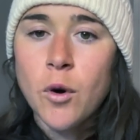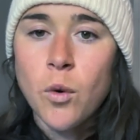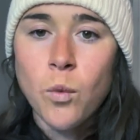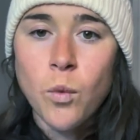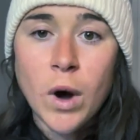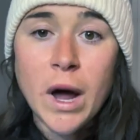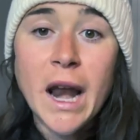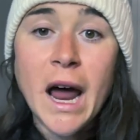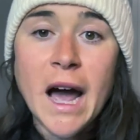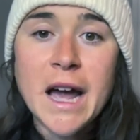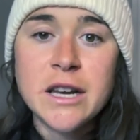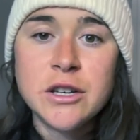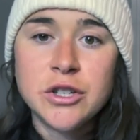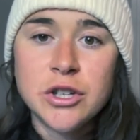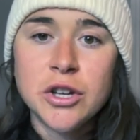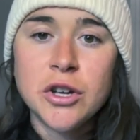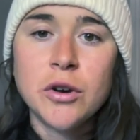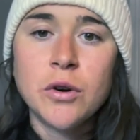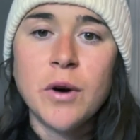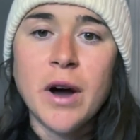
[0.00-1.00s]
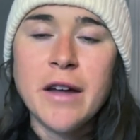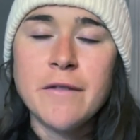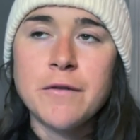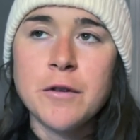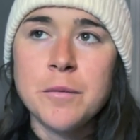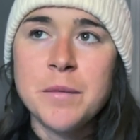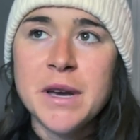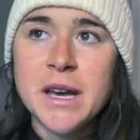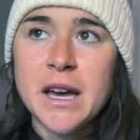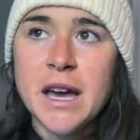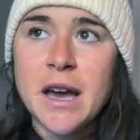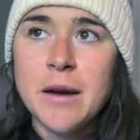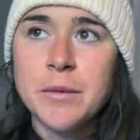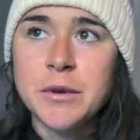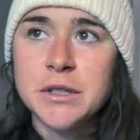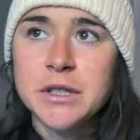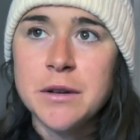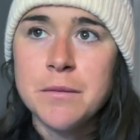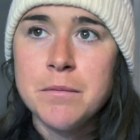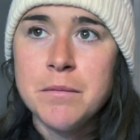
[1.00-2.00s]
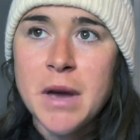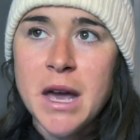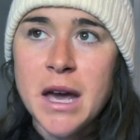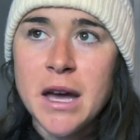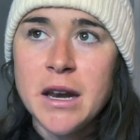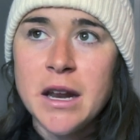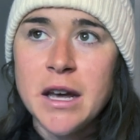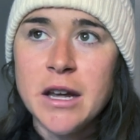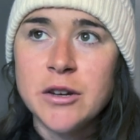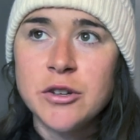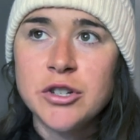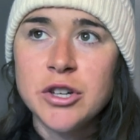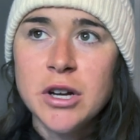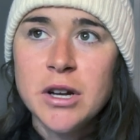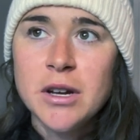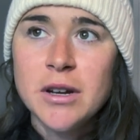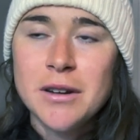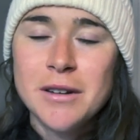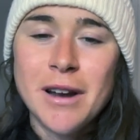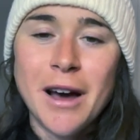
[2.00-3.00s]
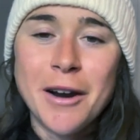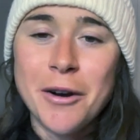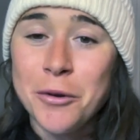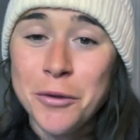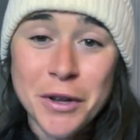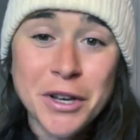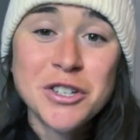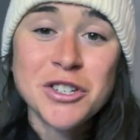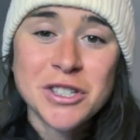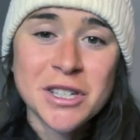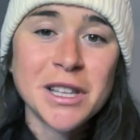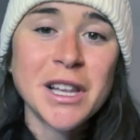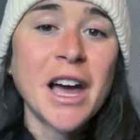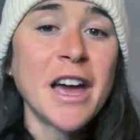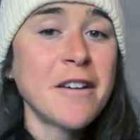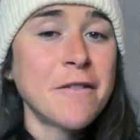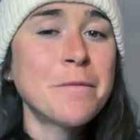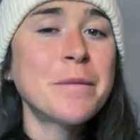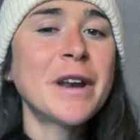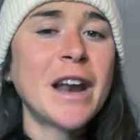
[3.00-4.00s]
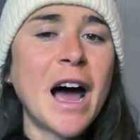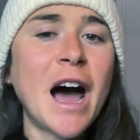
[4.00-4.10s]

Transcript: for what I do and for being able to manage not only just life,